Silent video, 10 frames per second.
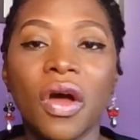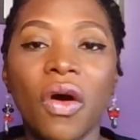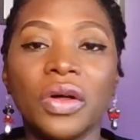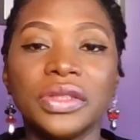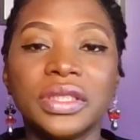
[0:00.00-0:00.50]

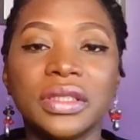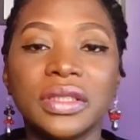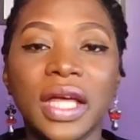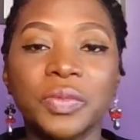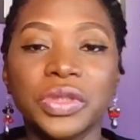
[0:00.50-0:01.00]
until
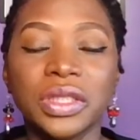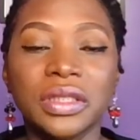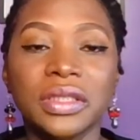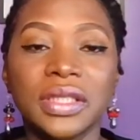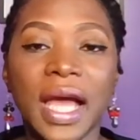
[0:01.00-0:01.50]
that
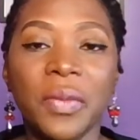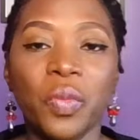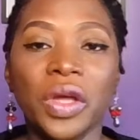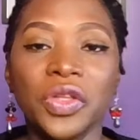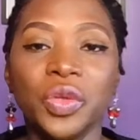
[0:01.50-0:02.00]
particular time
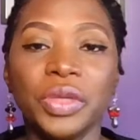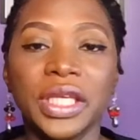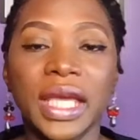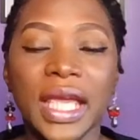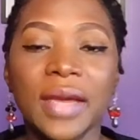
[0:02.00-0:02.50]
when you
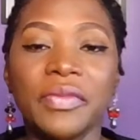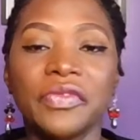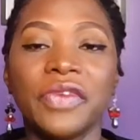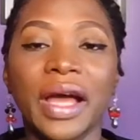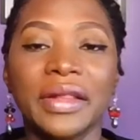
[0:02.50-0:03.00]
became
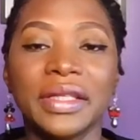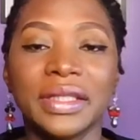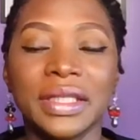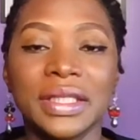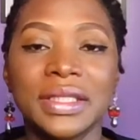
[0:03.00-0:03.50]

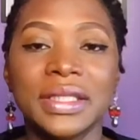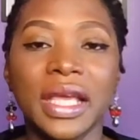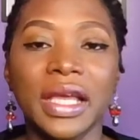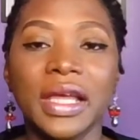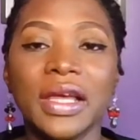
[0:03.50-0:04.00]
violently sick.